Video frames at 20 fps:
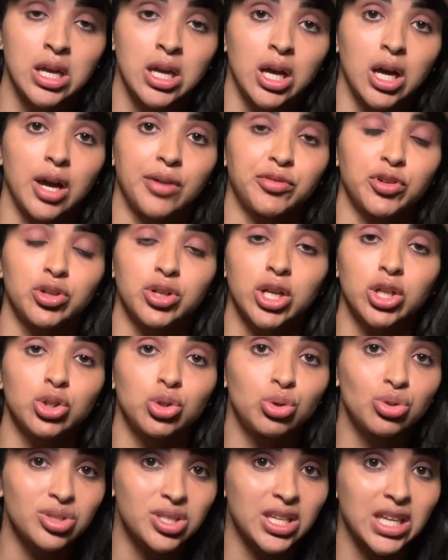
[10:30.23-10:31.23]
Uh, if you're not
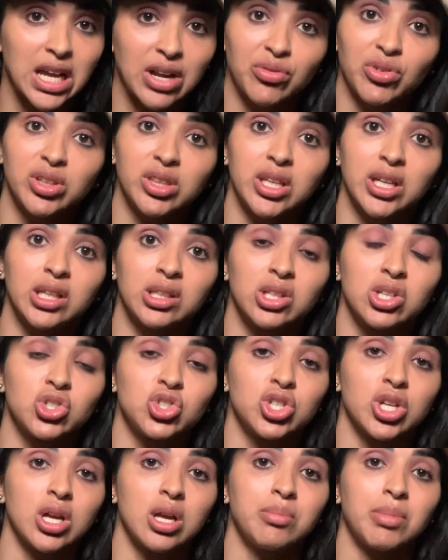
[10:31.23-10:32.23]
using everything in the
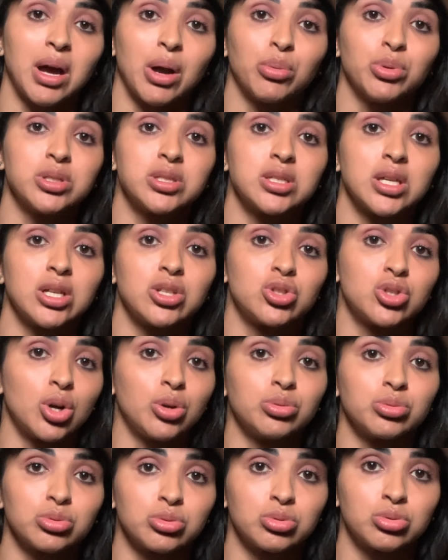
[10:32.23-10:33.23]
gym, I would say don't
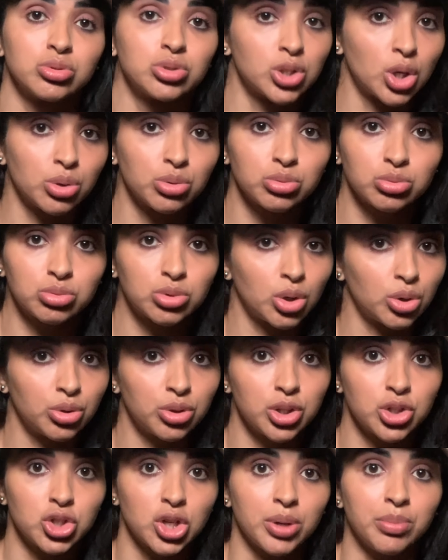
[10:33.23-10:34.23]
don't go to the
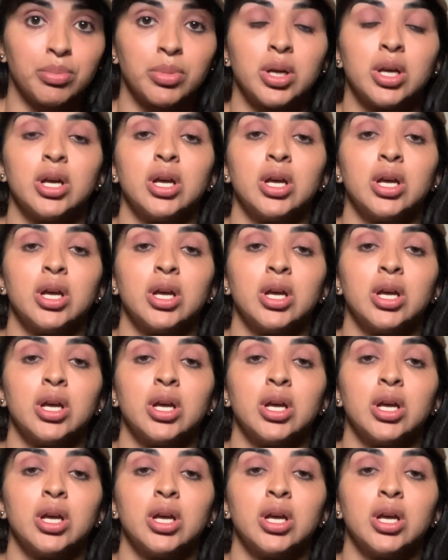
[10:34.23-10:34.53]
gym.